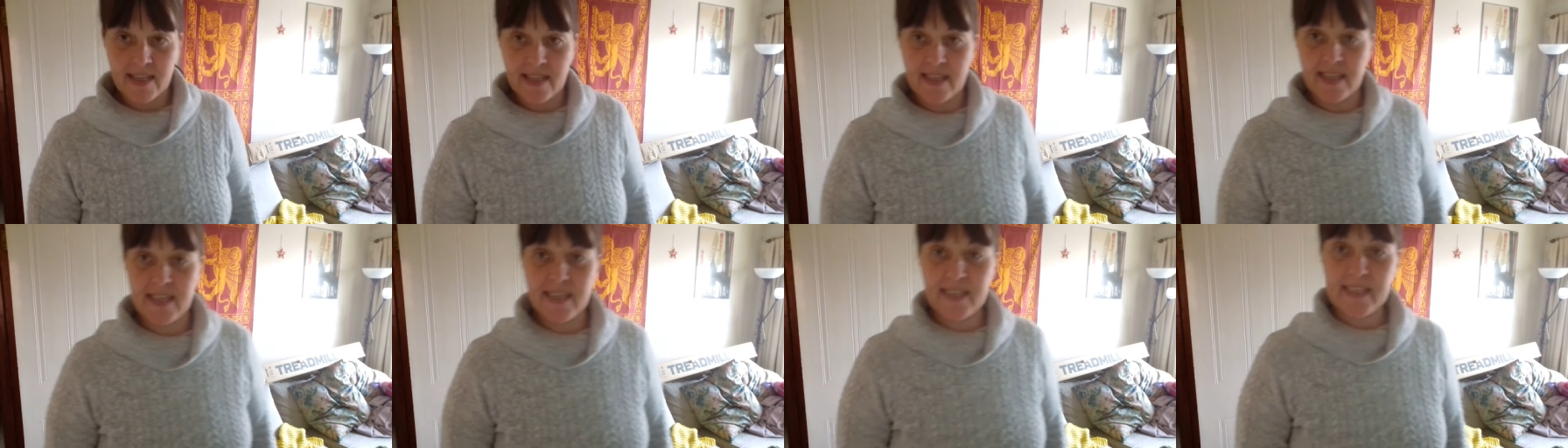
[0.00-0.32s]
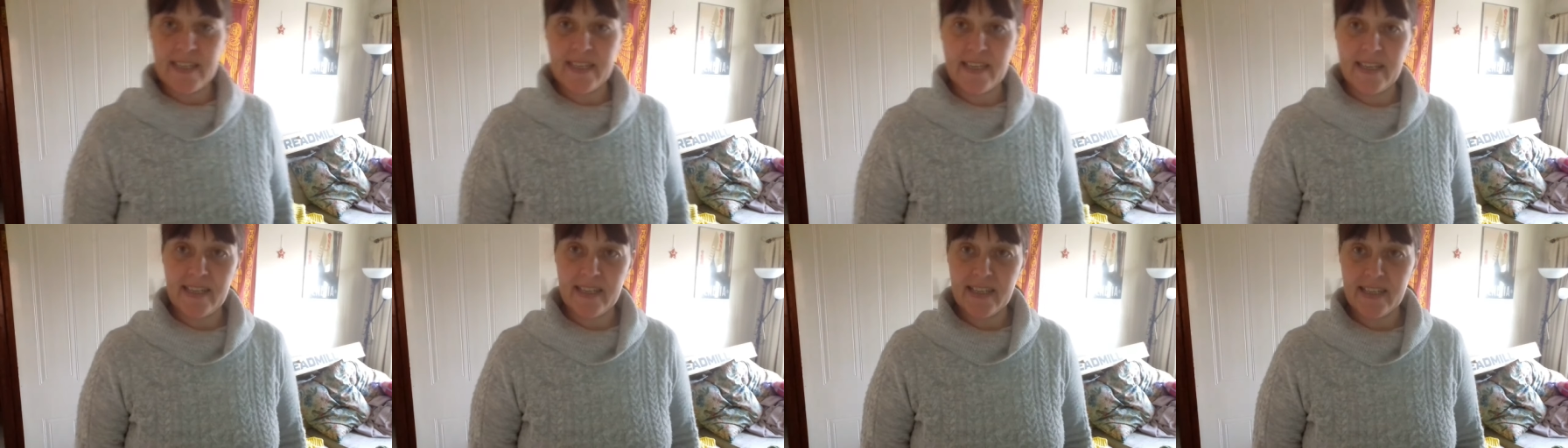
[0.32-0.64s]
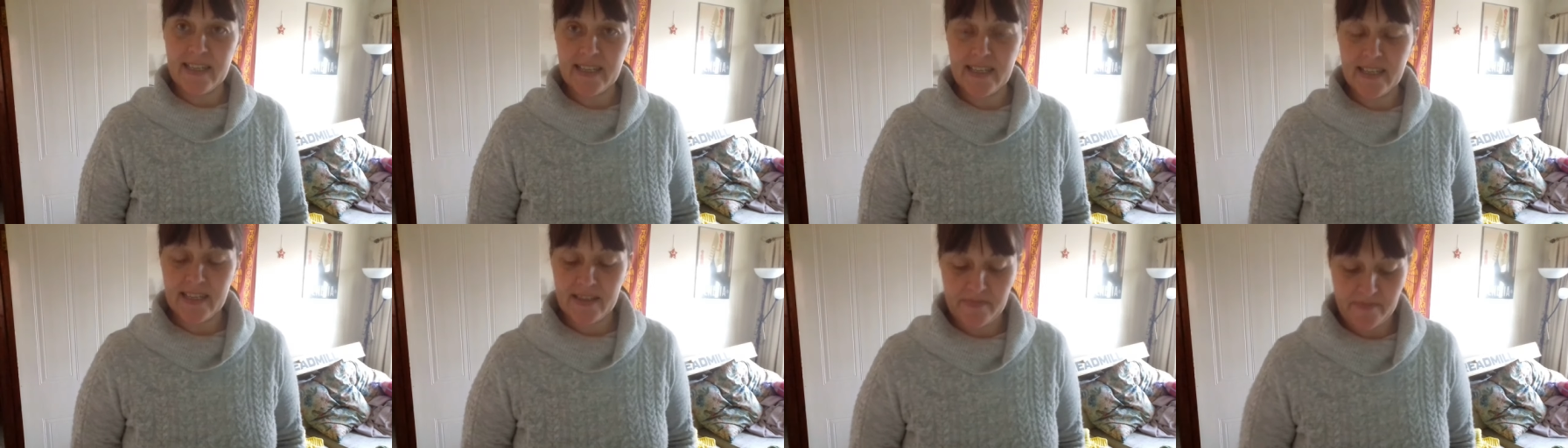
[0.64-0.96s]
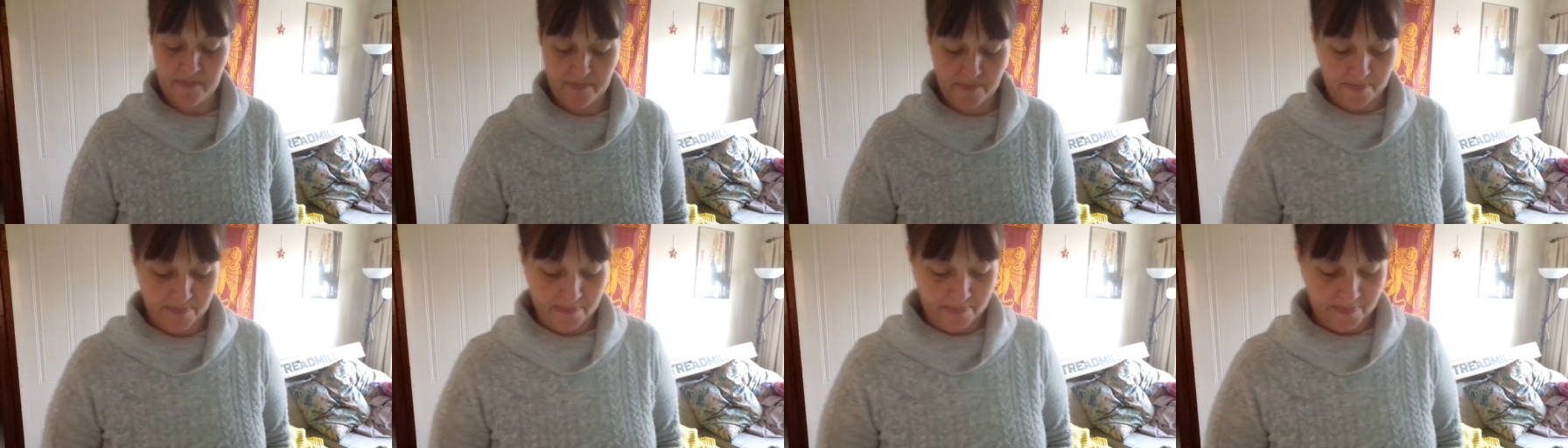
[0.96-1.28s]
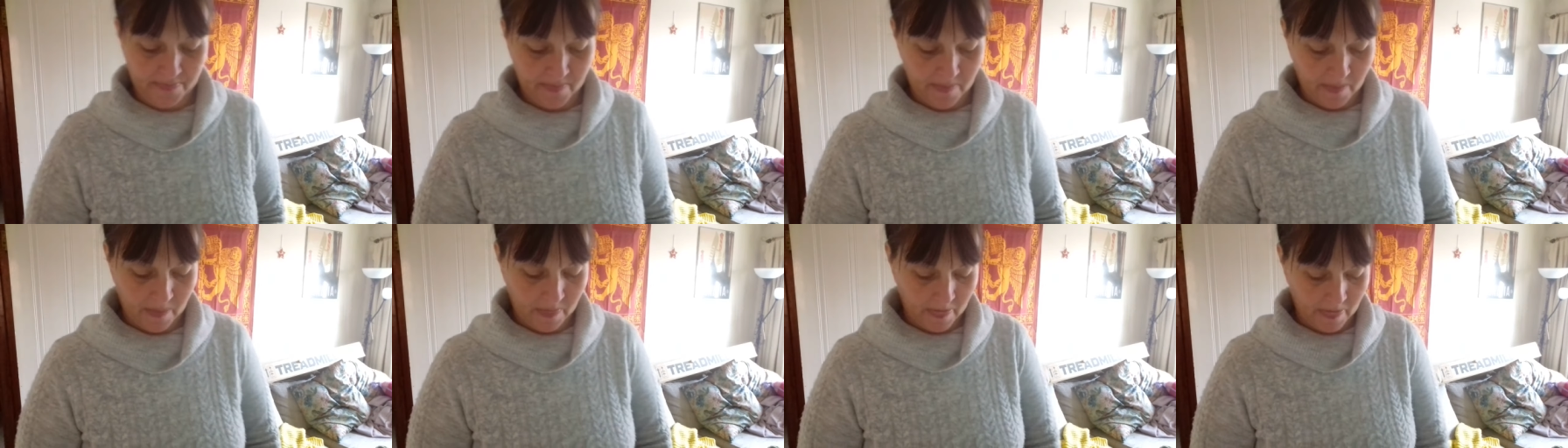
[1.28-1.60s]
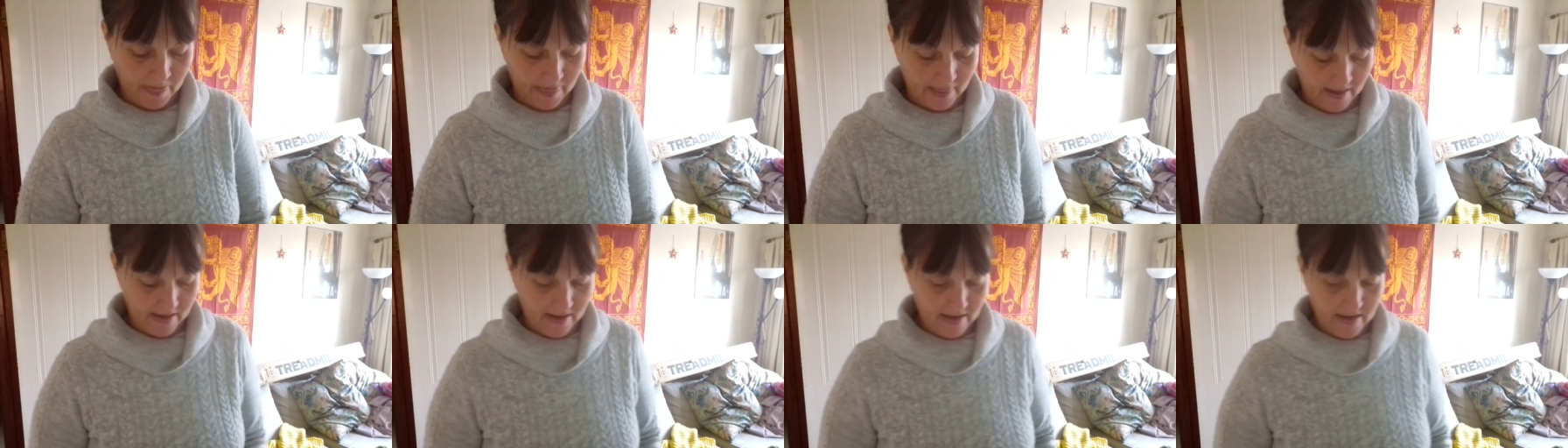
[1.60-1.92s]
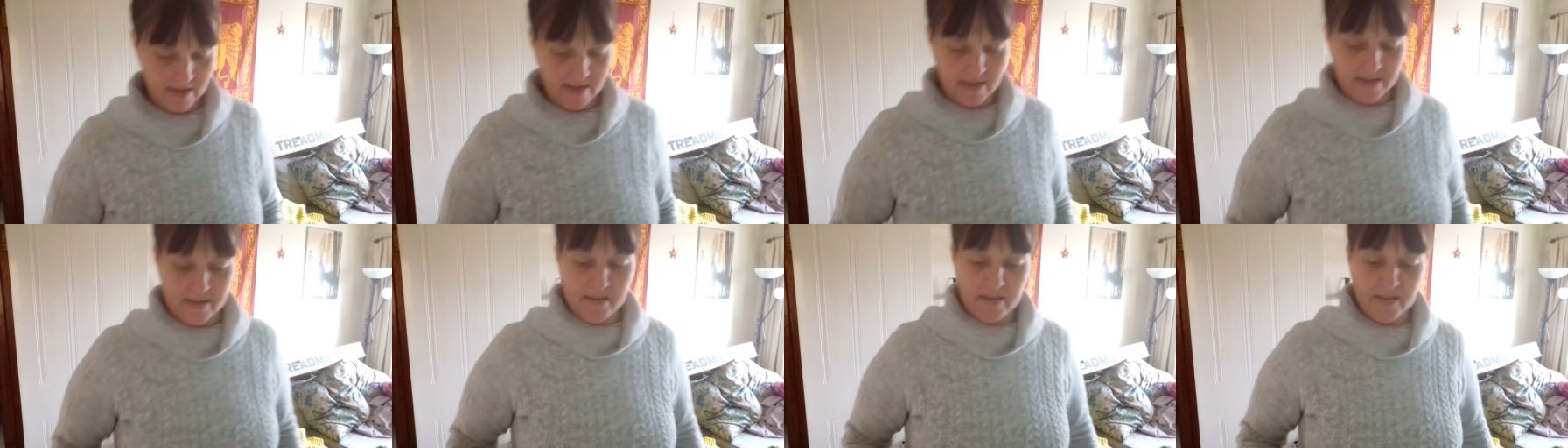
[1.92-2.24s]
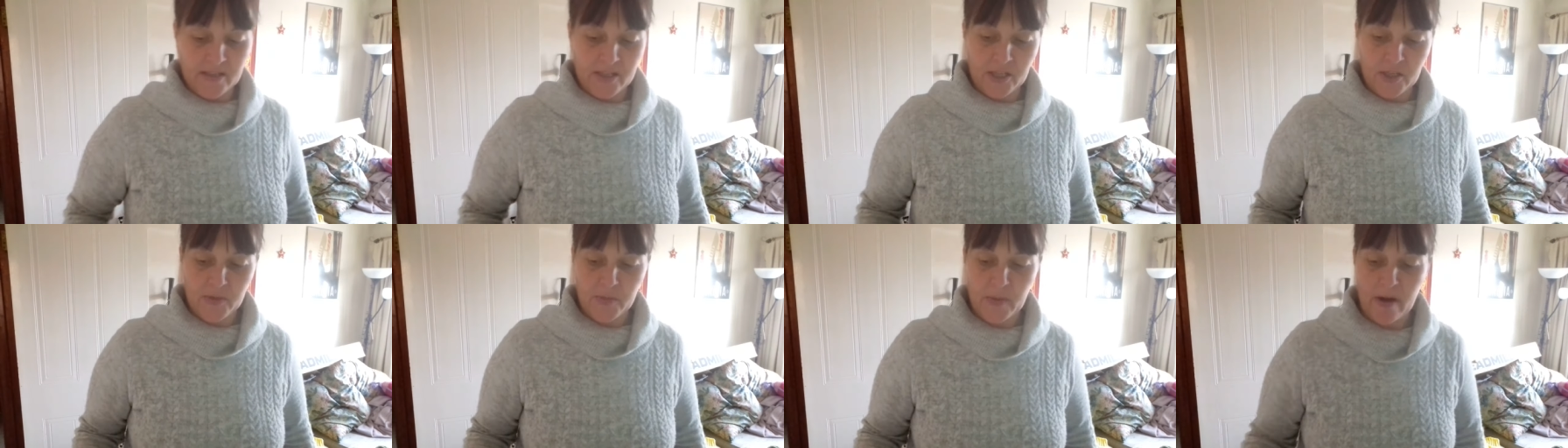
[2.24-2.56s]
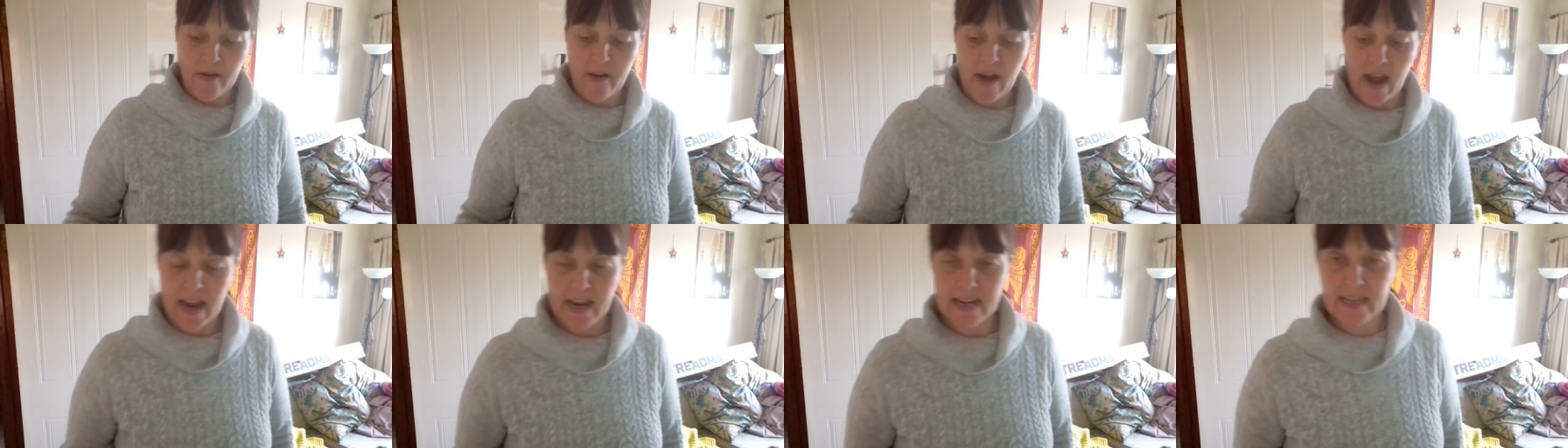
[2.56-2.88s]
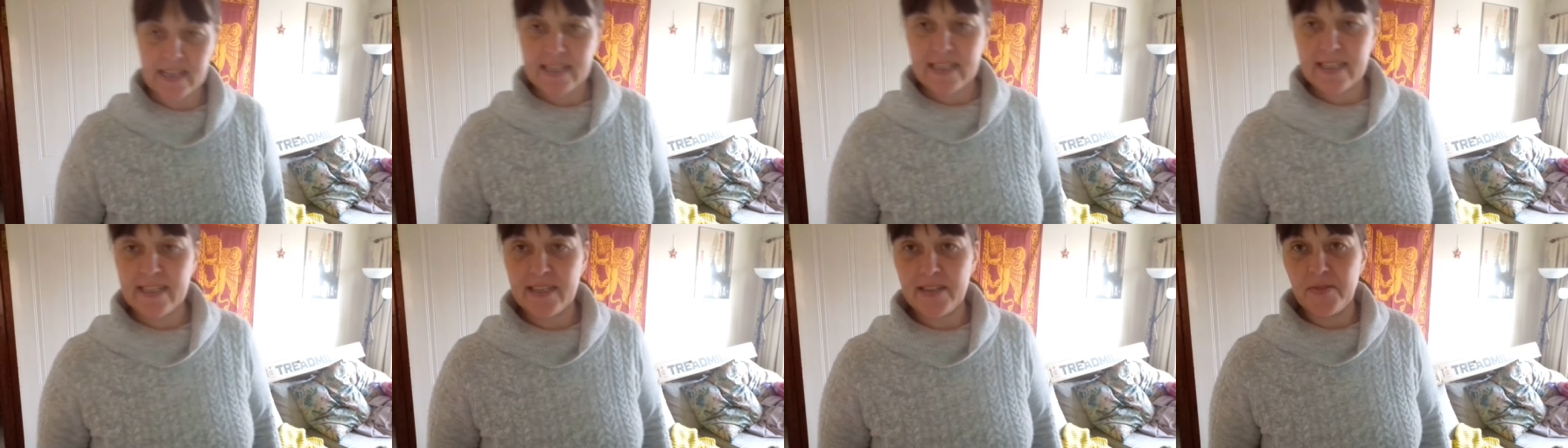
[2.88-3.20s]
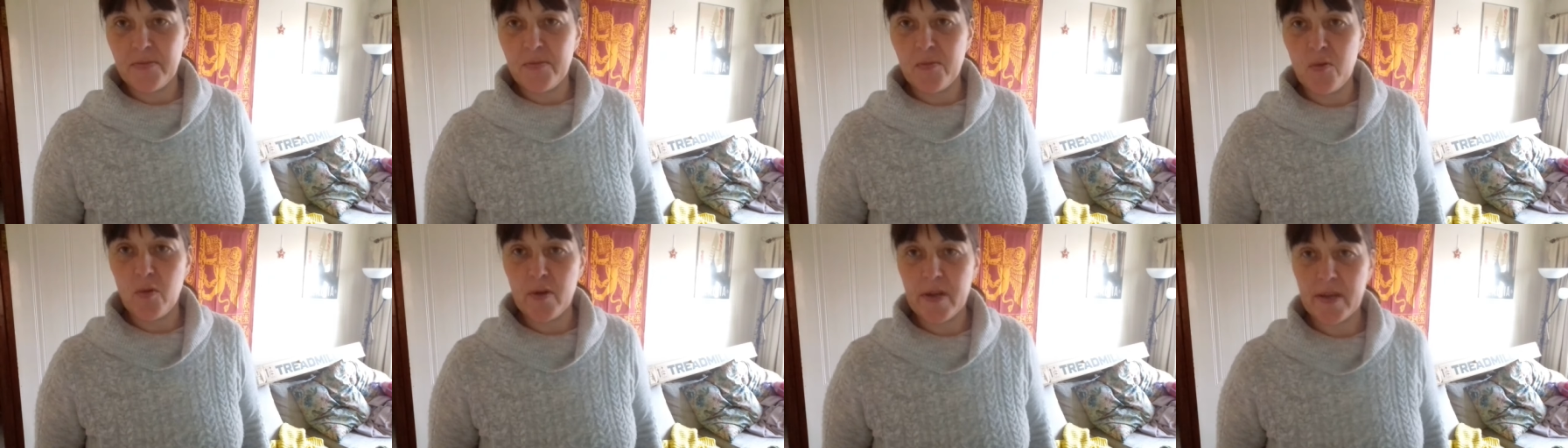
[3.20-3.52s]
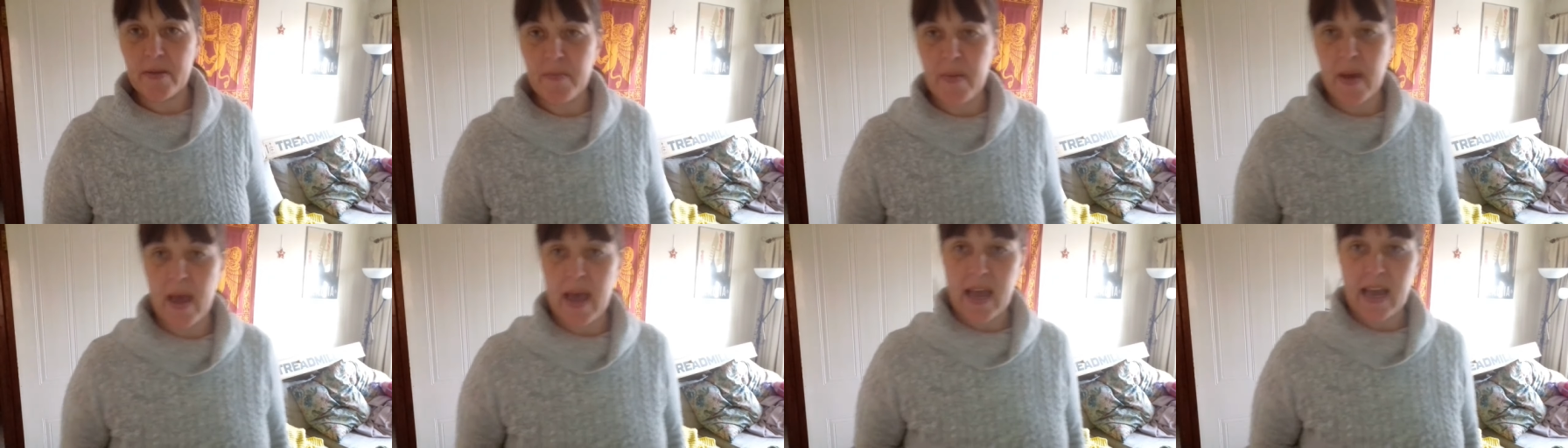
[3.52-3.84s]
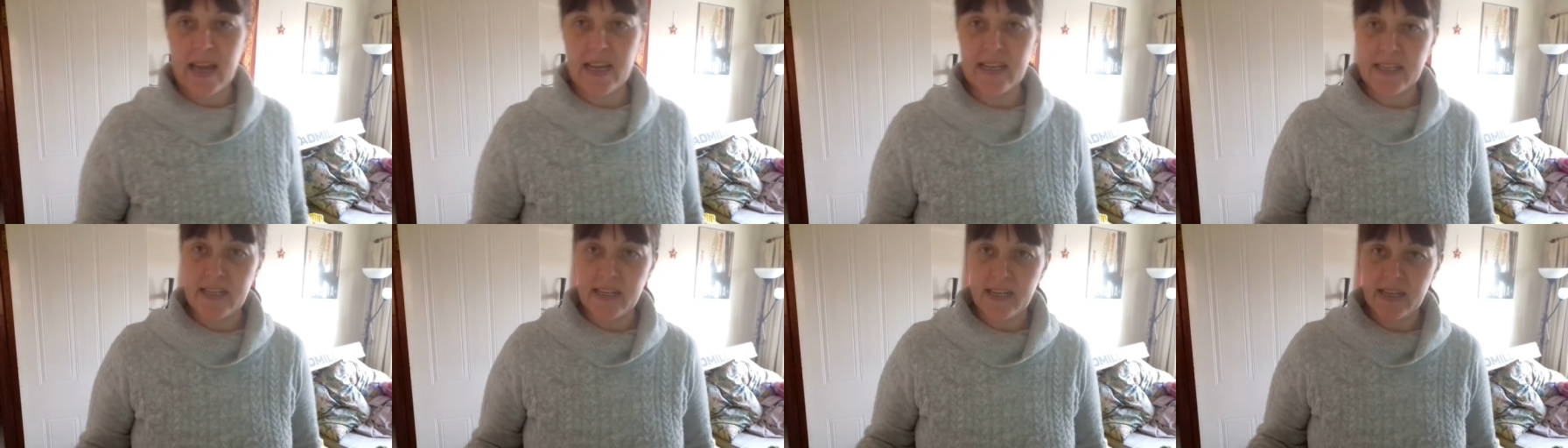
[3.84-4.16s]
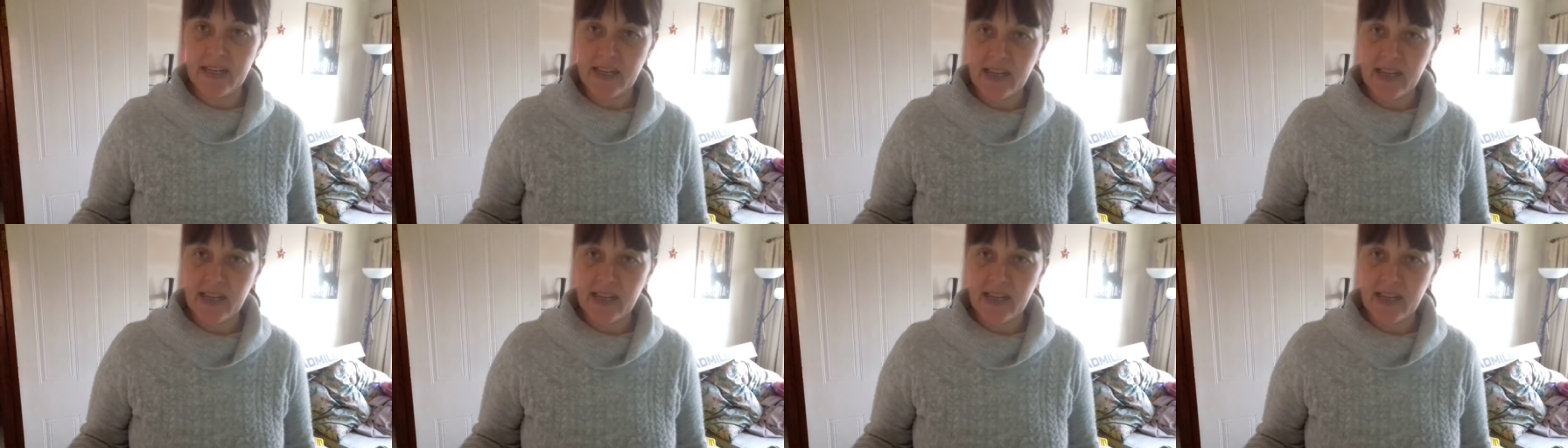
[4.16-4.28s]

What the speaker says: This is Sperax walking pad